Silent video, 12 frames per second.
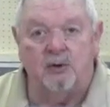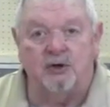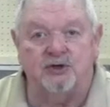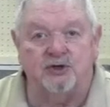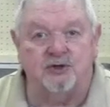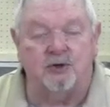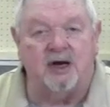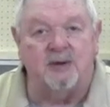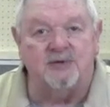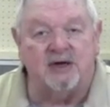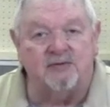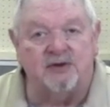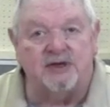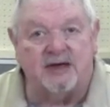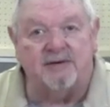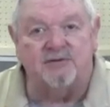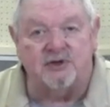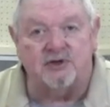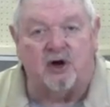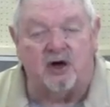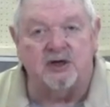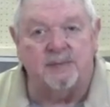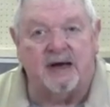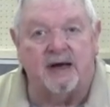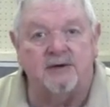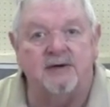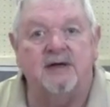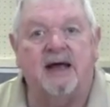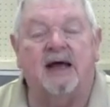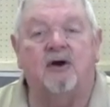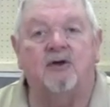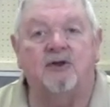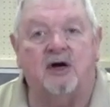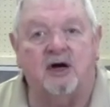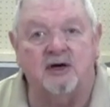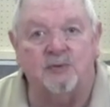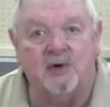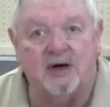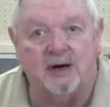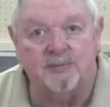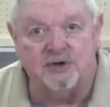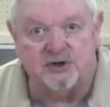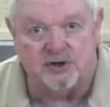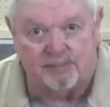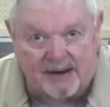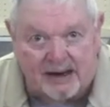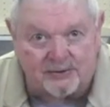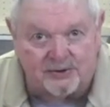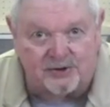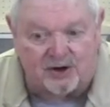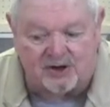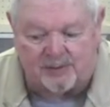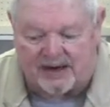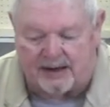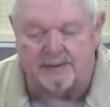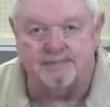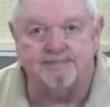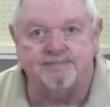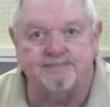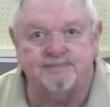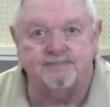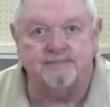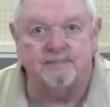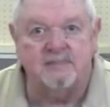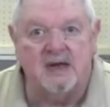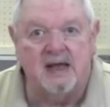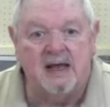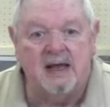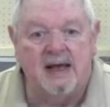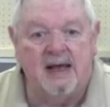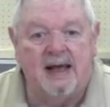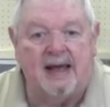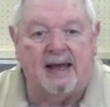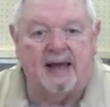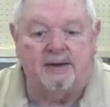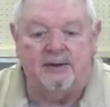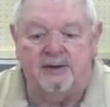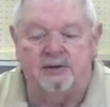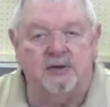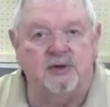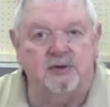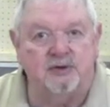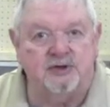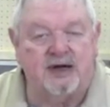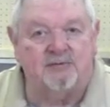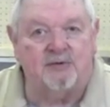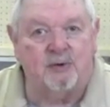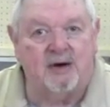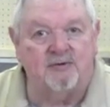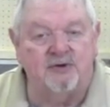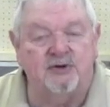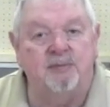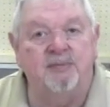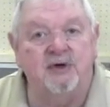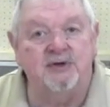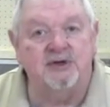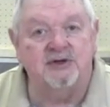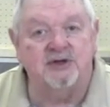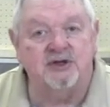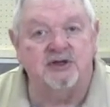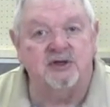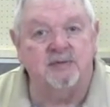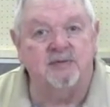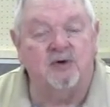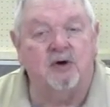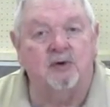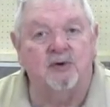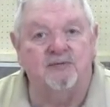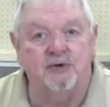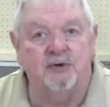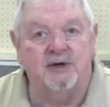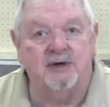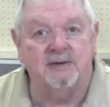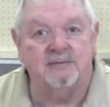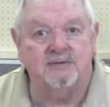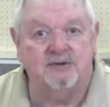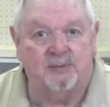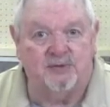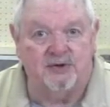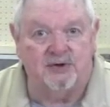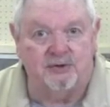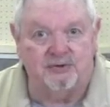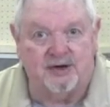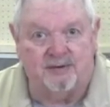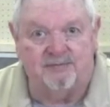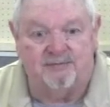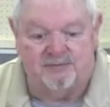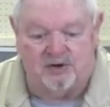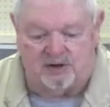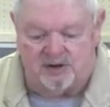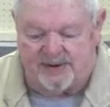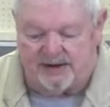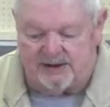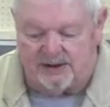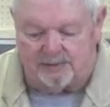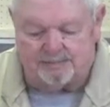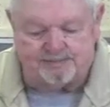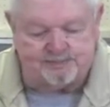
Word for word: which describes everything I've just talked about and all the hardware I'm just about to talk about. And you can use that for reference in building a system or reviewing some of the notes I've talked about here.